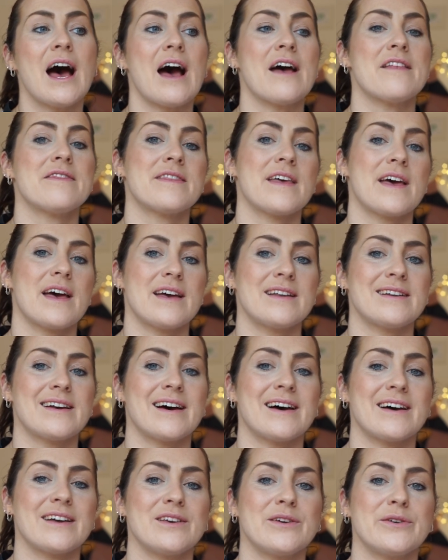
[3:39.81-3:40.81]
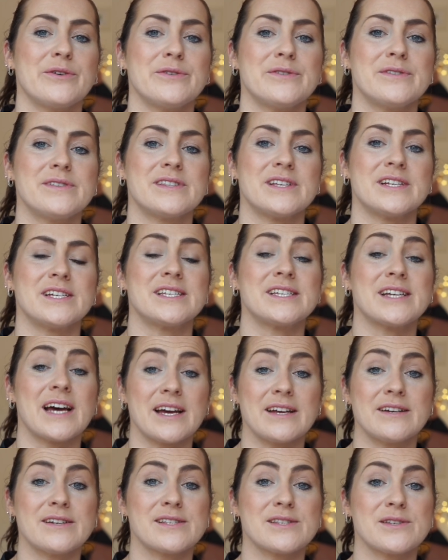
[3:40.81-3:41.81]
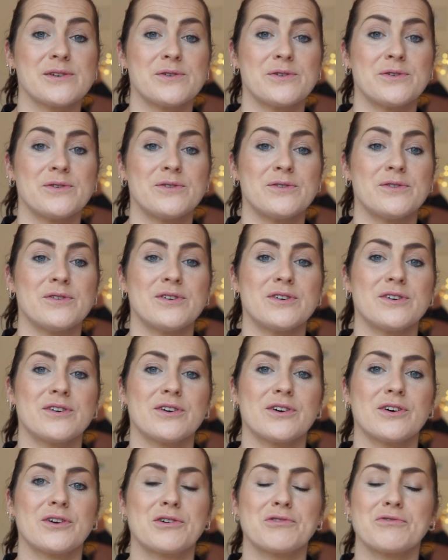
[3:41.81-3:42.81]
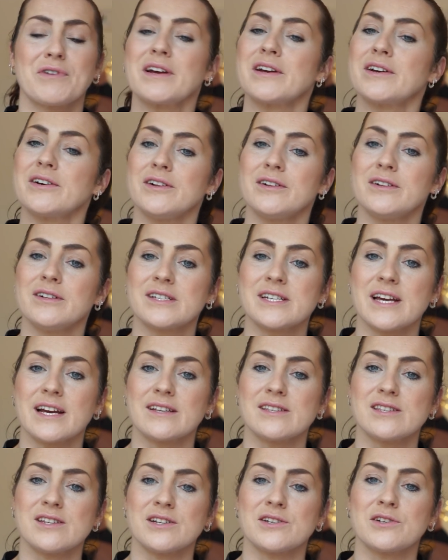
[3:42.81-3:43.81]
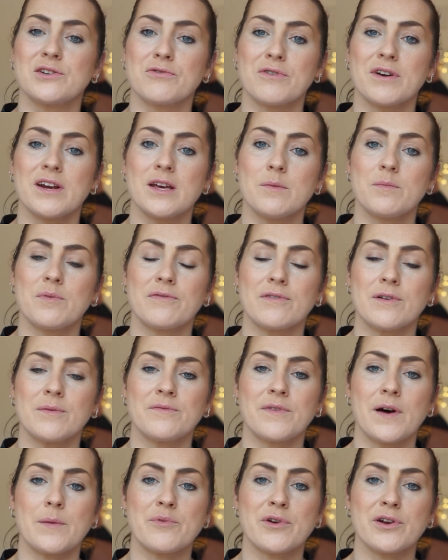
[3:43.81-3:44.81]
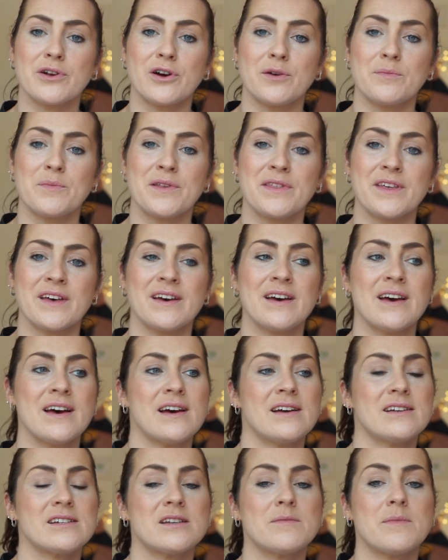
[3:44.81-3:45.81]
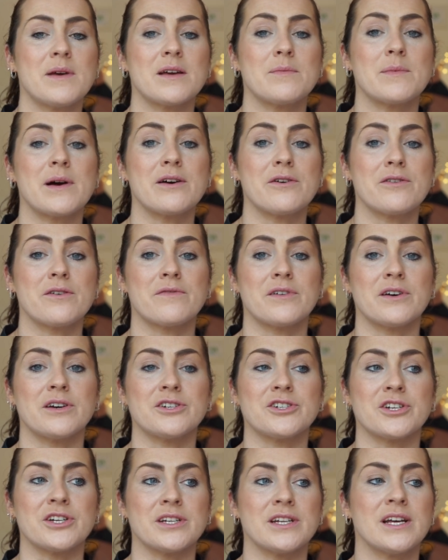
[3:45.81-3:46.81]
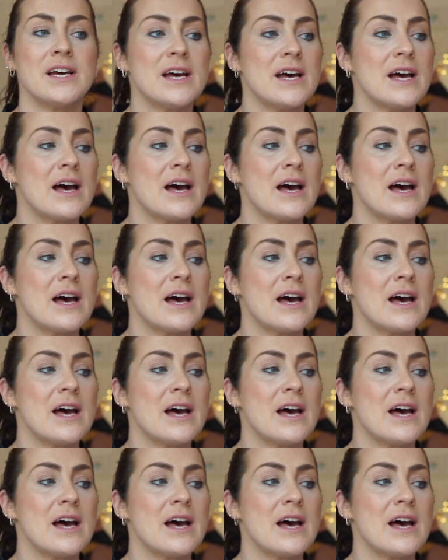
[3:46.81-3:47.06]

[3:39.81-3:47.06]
And then I used the dinosaur crinkle textured crepe from Fabric Godmother to make my other version.